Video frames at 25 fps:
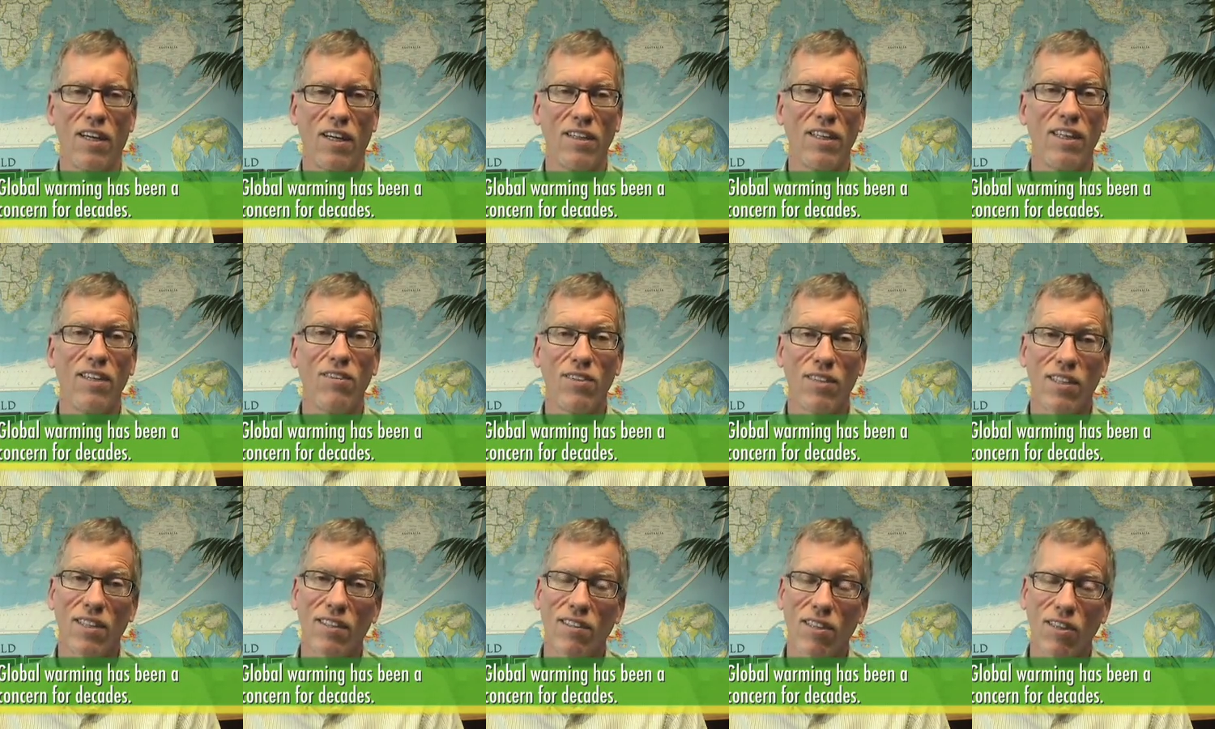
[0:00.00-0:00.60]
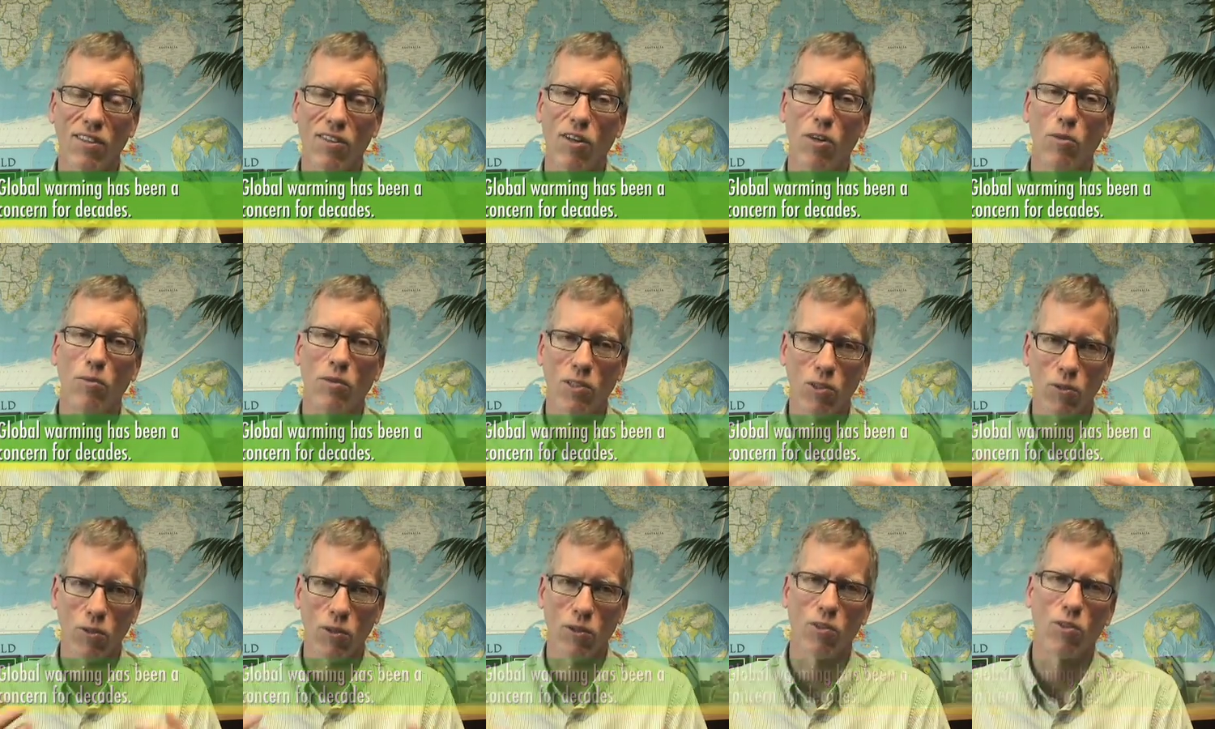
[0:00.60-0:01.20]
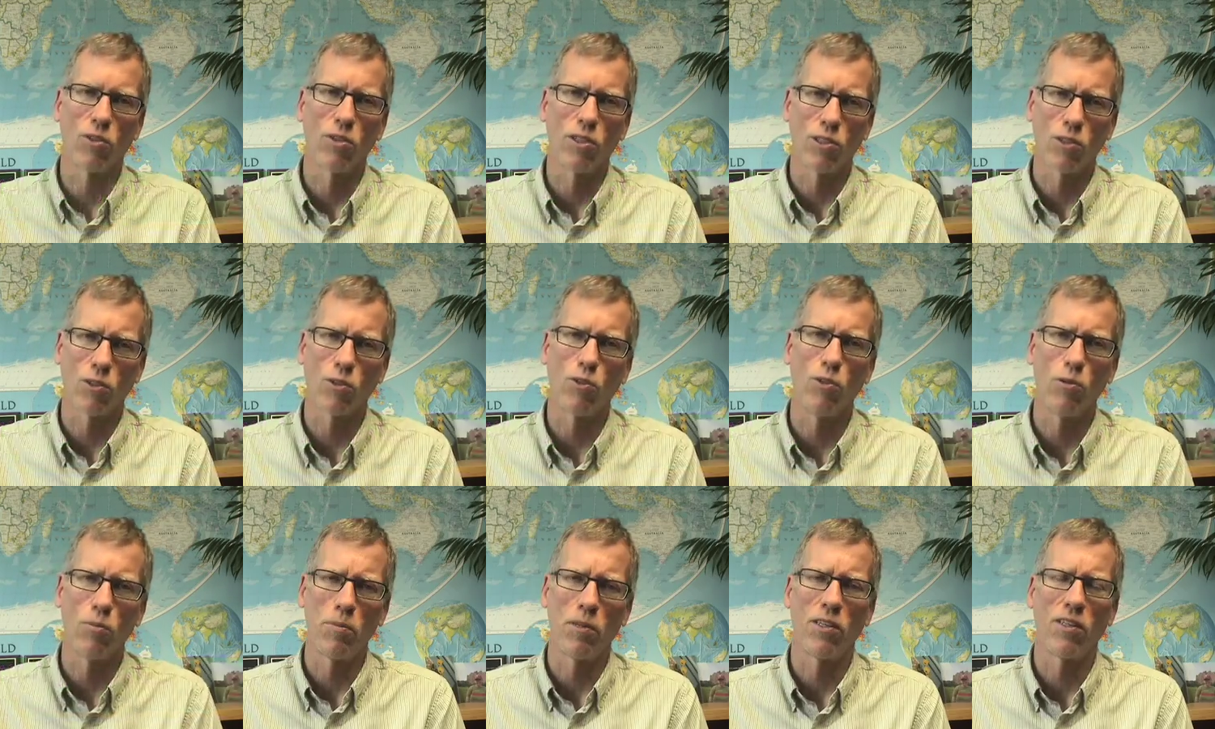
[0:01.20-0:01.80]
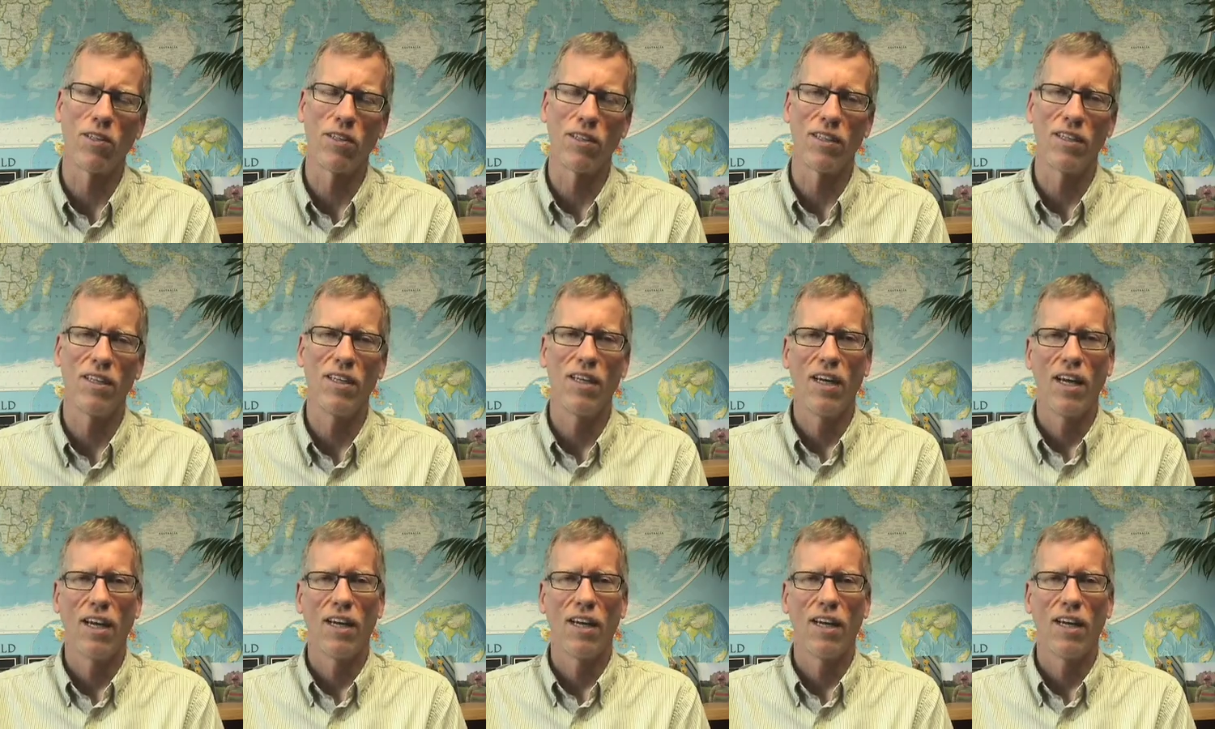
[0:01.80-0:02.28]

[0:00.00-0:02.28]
even as the globe was going through this cool period.